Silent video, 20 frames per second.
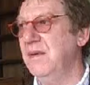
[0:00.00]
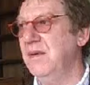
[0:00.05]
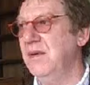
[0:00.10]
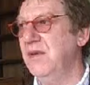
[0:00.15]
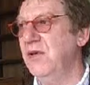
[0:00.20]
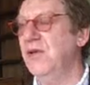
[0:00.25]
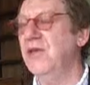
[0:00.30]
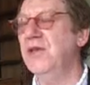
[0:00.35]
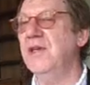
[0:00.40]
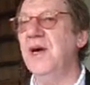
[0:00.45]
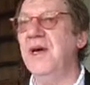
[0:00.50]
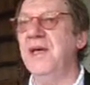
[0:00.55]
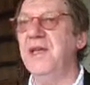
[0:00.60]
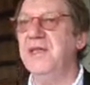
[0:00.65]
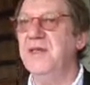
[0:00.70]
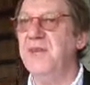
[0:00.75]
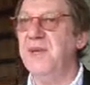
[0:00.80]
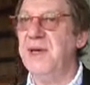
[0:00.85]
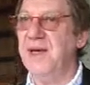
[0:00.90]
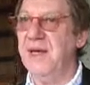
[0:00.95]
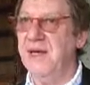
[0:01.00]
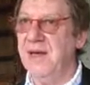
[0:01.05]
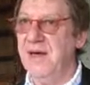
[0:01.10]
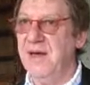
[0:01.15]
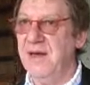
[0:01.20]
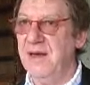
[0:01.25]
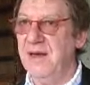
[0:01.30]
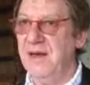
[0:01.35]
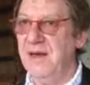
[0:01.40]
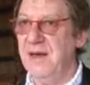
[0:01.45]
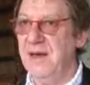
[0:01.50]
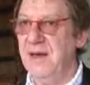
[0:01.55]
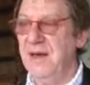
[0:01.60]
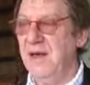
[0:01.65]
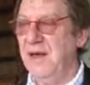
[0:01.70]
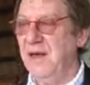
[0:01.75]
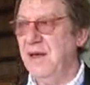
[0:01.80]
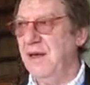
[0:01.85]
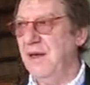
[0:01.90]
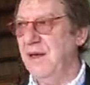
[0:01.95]
Goodnight Sweetheart
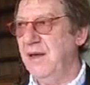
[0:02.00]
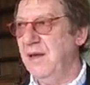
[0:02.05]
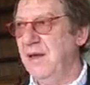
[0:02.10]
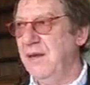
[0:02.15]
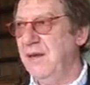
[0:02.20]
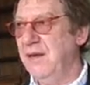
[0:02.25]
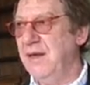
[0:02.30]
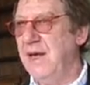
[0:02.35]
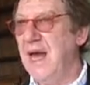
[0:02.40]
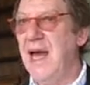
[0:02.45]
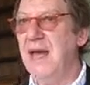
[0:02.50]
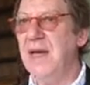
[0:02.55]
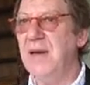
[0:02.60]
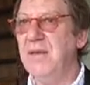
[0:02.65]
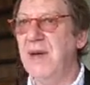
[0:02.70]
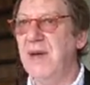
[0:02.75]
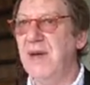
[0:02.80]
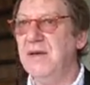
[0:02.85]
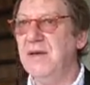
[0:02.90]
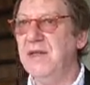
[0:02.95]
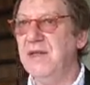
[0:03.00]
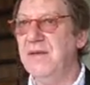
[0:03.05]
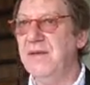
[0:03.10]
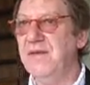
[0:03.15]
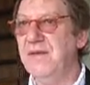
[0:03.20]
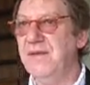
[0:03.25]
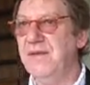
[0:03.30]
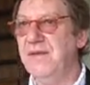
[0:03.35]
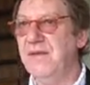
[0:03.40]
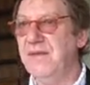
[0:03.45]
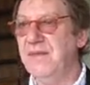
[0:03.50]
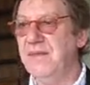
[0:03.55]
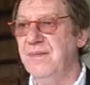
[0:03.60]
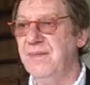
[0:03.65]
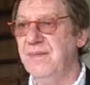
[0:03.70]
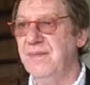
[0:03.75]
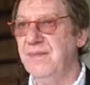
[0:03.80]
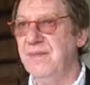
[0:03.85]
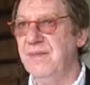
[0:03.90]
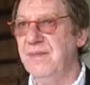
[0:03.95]
came out of
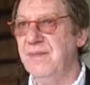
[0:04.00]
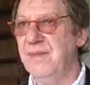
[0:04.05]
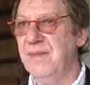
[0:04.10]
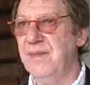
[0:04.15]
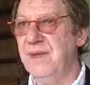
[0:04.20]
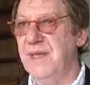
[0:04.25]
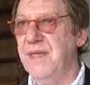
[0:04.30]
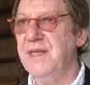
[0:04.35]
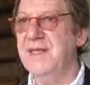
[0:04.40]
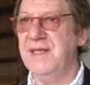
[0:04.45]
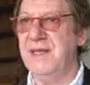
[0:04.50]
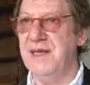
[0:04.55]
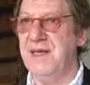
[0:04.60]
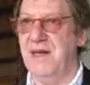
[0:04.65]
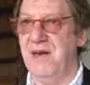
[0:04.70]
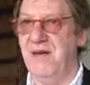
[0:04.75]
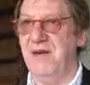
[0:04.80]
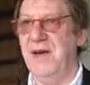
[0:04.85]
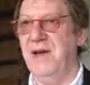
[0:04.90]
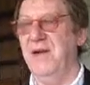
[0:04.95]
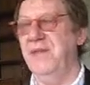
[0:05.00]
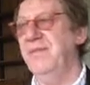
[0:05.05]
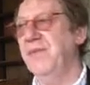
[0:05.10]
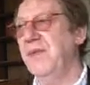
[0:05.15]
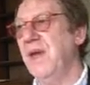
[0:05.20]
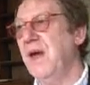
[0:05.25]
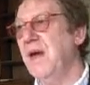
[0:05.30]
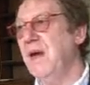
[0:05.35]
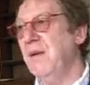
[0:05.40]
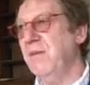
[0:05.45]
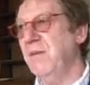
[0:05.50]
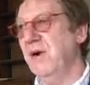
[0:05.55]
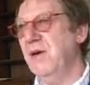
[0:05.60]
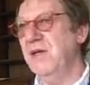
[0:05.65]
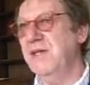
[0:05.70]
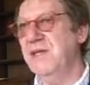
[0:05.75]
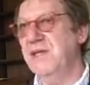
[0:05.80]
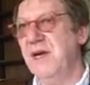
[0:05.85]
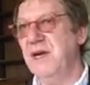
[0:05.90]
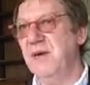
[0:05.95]
this scenario.
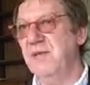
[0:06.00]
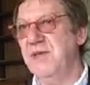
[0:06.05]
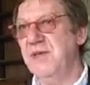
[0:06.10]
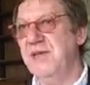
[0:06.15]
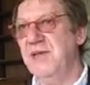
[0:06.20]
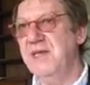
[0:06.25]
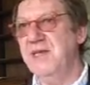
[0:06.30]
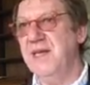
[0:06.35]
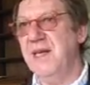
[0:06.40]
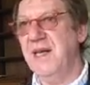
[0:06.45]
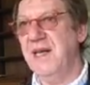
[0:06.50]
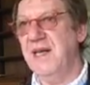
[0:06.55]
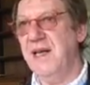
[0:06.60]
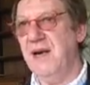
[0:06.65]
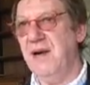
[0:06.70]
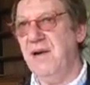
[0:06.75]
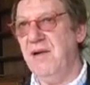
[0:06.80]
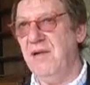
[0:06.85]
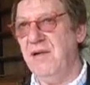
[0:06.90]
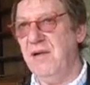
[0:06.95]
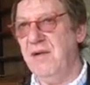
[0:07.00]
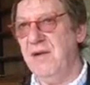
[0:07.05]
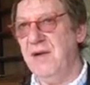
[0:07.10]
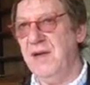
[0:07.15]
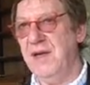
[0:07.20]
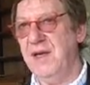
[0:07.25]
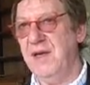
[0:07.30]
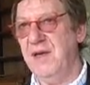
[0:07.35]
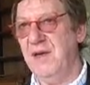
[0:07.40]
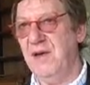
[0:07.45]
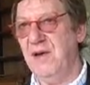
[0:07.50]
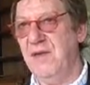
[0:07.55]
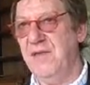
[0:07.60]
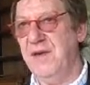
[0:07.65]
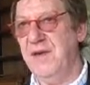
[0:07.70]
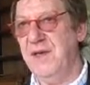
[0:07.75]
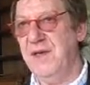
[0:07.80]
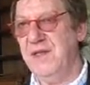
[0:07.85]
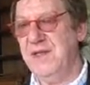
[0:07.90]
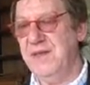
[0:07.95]
Maurice and I were sitting in our little
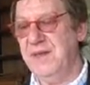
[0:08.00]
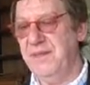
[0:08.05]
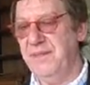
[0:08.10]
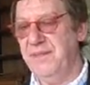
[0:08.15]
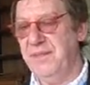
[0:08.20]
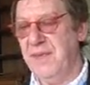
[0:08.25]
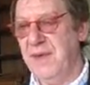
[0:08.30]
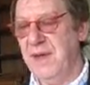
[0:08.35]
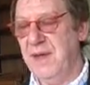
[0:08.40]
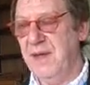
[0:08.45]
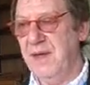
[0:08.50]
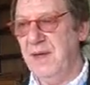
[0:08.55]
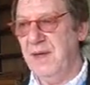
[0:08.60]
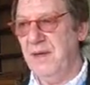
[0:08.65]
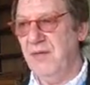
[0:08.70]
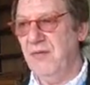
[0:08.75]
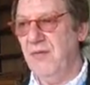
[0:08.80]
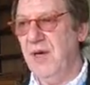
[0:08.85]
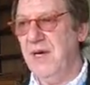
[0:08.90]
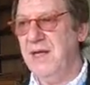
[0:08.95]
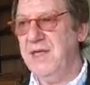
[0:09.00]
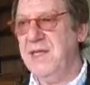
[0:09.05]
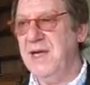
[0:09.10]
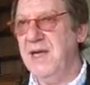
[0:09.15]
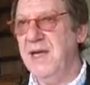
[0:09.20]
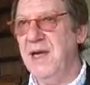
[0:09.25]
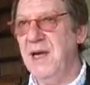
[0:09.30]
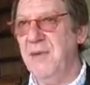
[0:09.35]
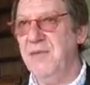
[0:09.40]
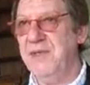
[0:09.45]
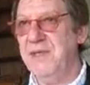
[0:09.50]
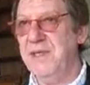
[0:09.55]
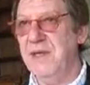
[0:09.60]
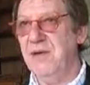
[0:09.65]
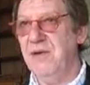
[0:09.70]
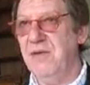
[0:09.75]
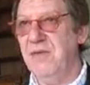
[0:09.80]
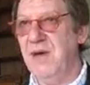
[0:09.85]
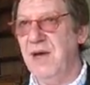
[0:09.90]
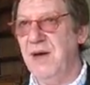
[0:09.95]
office writing an
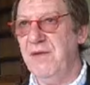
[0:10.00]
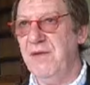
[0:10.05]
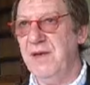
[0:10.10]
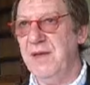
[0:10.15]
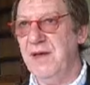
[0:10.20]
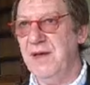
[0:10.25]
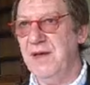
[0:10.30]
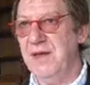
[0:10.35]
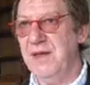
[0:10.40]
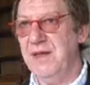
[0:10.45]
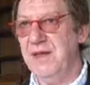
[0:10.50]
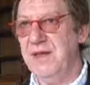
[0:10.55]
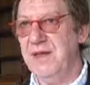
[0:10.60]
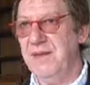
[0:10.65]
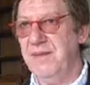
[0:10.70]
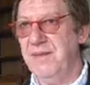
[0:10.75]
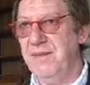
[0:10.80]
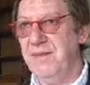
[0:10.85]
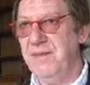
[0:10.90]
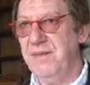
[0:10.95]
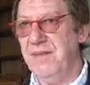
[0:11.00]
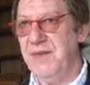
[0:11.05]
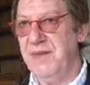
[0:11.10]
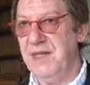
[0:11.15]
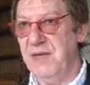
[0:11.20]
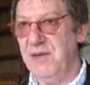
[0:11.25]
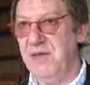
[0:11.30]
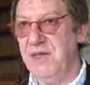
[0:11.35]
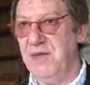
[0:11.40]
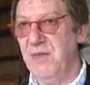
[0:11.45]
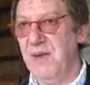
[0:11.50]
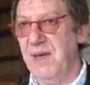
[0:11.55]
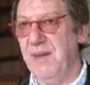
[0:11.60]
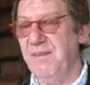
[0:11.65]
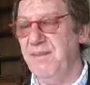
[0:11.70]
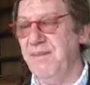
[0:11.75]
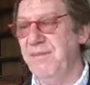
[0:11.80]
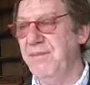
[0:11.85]
episode of Love Hurts, Series 1.